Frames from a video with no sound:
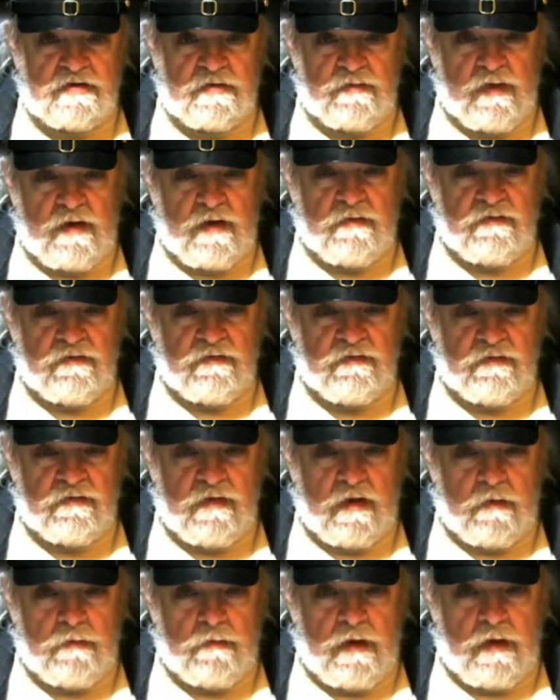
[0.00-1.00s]
above
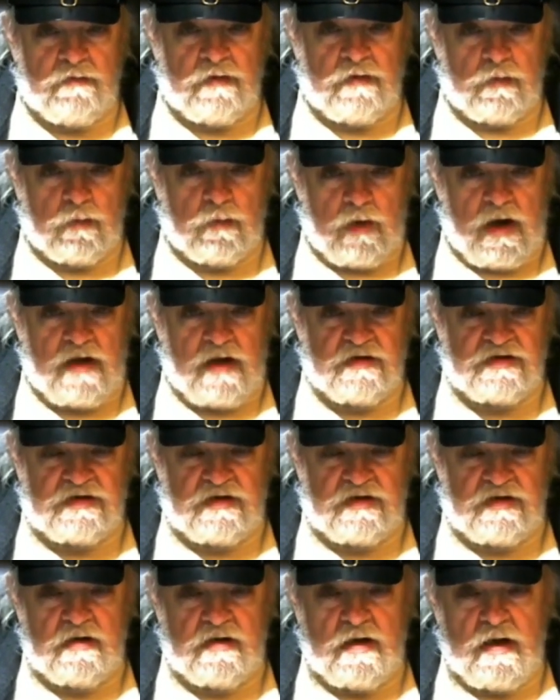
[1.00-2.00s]
the
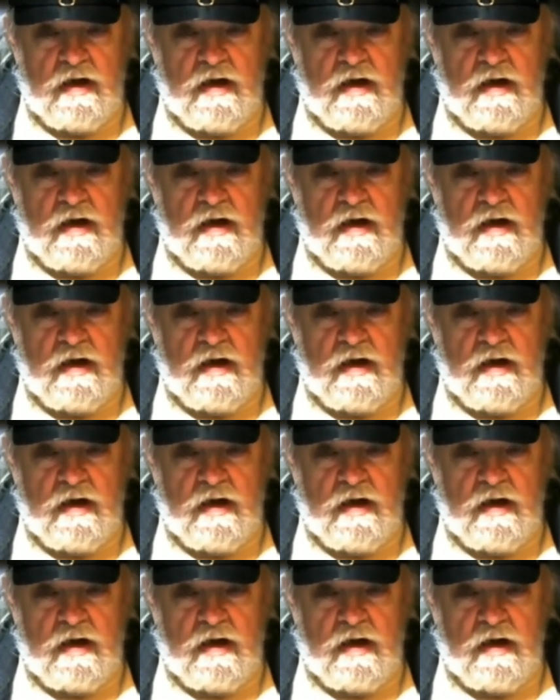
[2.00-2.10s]
rest.